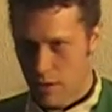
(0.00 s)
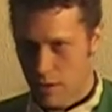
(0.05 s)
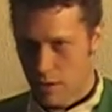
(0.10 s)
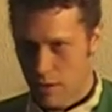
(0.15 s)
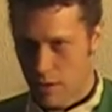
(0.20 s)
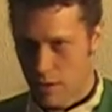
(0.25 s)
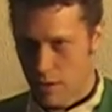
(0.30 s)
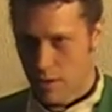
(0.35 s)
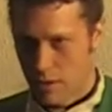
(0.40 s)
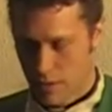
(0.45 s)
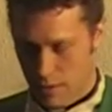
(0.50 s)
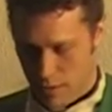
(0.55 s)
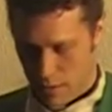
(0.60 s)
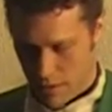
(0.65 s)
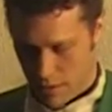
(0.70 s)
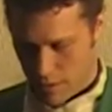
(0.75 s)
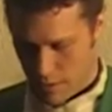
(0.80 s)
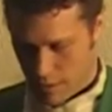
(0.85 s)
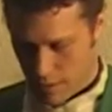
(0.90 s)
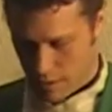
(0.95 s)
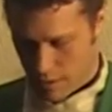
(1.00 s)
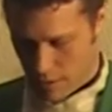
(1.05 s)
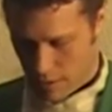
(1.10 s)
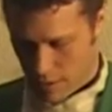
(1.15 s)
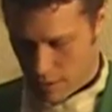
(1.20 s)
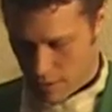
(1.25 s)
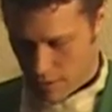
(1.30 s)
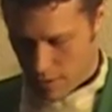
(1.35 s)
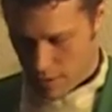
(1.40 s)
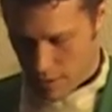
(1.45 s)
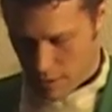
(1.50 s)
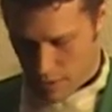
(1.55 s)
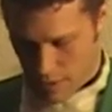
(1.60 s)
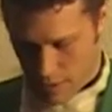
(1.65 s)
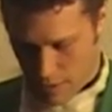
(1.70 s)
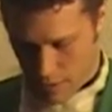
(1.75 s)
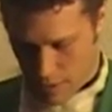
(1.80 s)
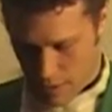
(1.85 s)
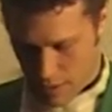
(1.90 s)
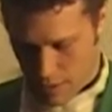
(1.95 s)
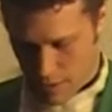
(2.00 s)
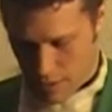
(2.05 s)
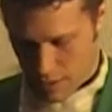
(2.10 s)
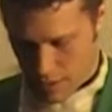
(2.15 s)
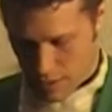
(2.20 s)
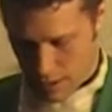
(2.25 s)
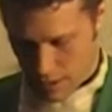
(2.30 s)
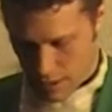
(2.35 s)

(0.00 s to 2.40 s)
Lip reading: (no one is talking)